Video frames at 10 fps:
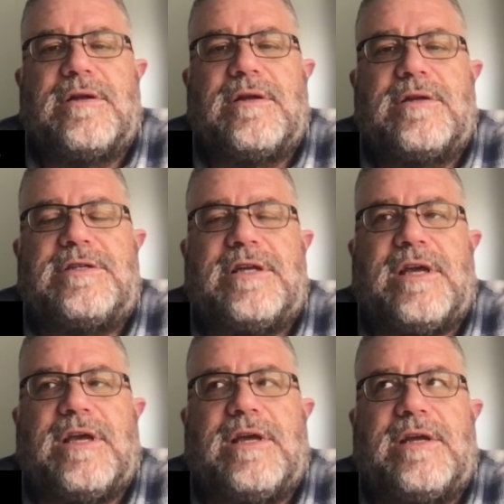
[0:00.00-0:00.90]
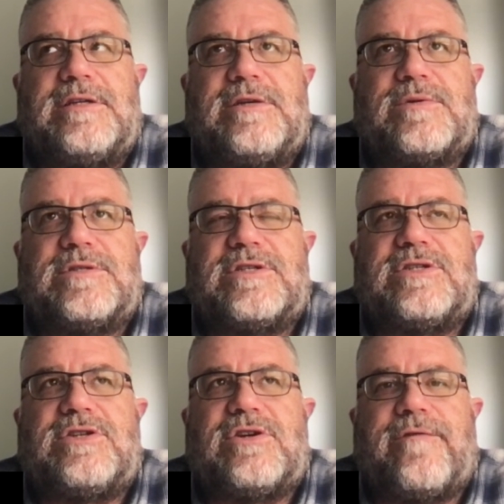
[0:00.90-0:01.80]
She was a
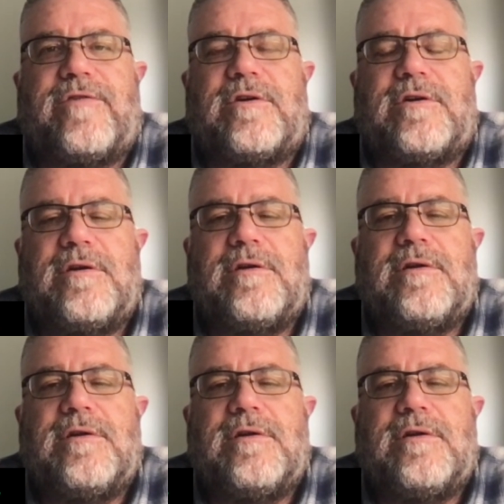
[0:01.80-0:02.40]
server